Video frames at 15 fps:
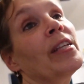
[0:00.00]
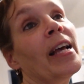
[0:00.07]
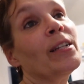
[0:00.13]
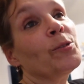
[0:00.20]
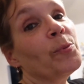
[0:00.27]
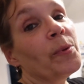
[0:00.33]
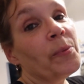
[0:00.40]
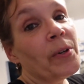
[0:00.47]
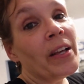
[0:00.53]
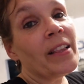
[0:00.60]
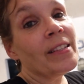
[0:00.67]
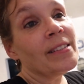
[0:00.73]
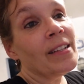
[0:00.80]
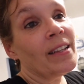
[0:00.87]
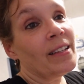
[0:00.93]
catch my breath
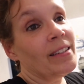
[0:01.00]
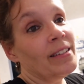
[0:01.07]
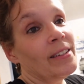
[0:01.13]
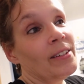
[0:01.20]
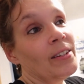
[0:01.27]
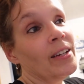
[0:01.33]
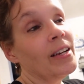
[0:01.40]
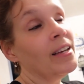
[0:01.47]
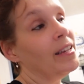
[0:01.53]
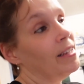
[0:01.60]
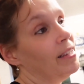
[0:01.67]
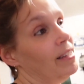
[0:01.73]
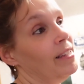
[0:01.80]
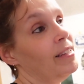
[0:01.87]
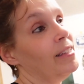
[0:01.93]
a second here.
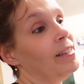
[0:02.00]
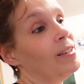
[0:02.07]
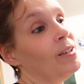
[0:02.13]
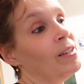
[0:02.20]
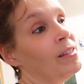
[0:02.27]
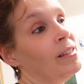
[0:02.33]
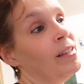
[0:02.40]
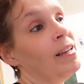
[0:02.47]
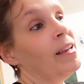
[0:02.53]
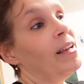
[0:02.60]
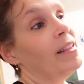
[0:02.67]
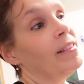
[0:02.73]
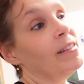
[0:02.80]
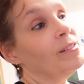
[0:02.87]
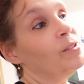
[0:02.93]

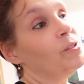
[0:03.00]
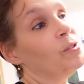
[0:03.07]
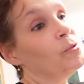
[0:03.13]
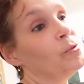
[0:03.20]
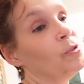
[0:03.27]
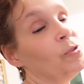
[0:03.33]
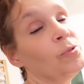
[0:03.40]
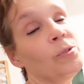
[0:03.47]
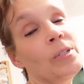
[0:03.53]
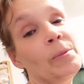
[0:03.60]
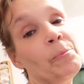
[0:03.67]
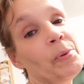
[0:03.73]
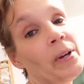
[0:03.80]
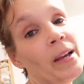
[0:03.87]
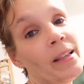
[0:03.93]
Let's do two deep
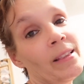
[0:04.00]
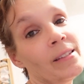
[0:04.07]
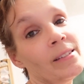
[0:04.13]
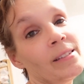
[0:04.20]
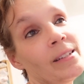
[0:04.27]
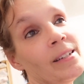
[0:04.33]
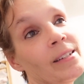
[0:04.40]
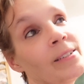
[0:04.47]
breaths.